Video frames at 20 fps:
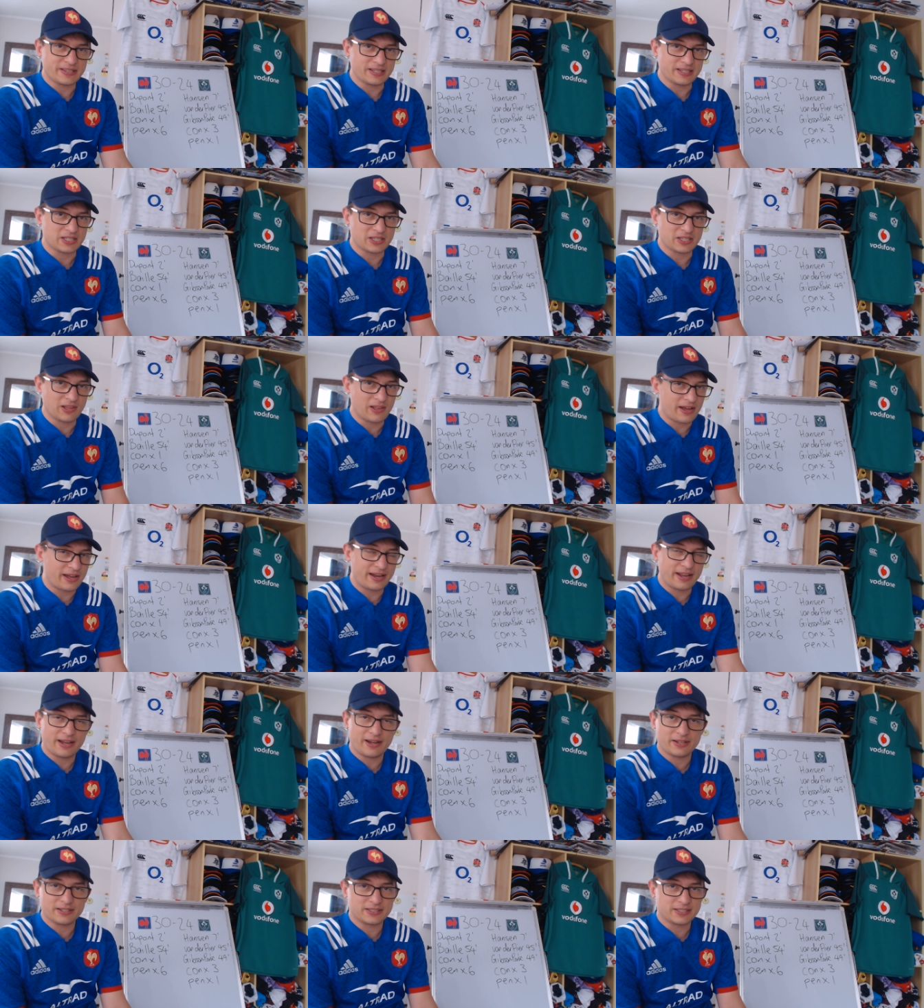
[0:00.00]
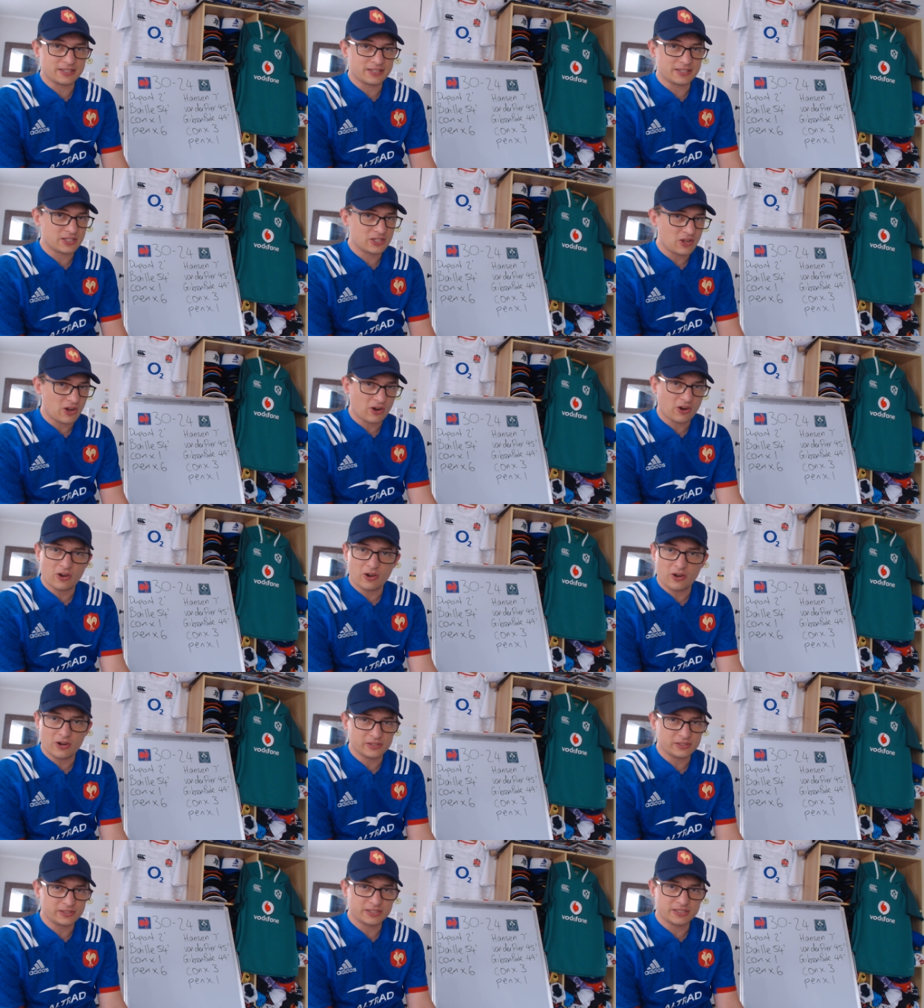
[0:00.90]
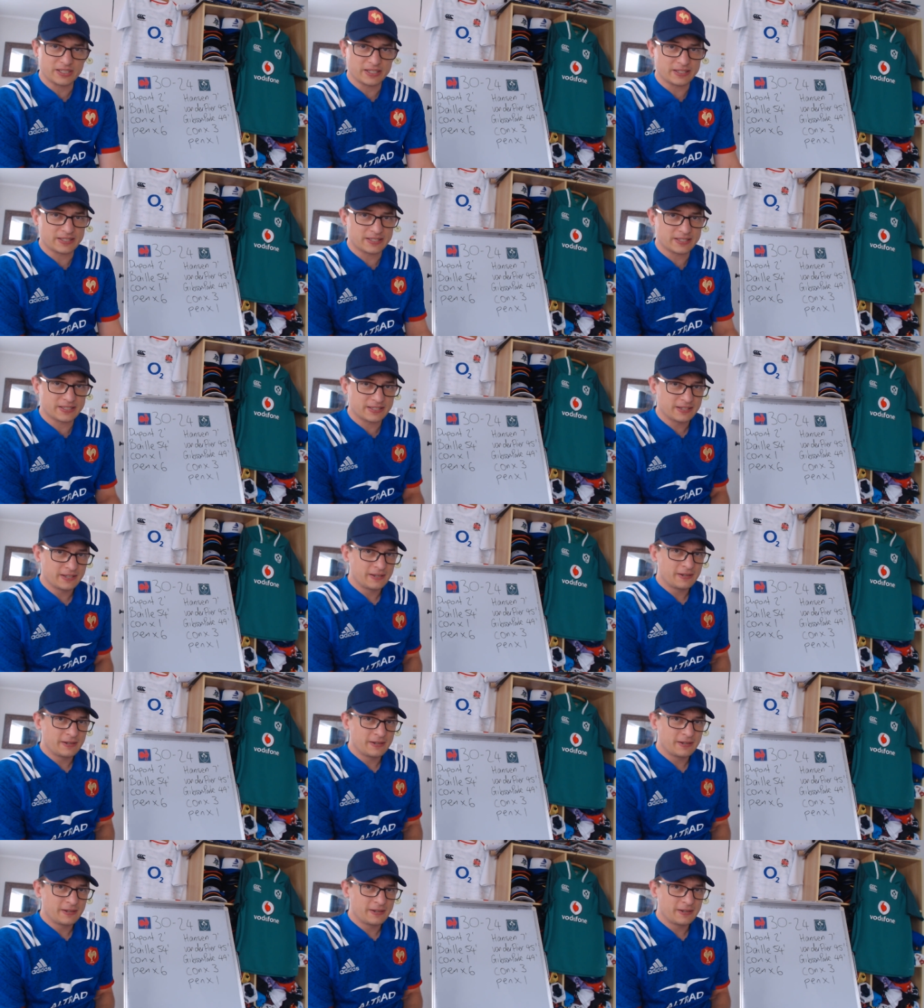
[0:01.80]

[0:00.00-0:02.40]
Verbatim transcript: It's line-outs, it's knock-ons, it's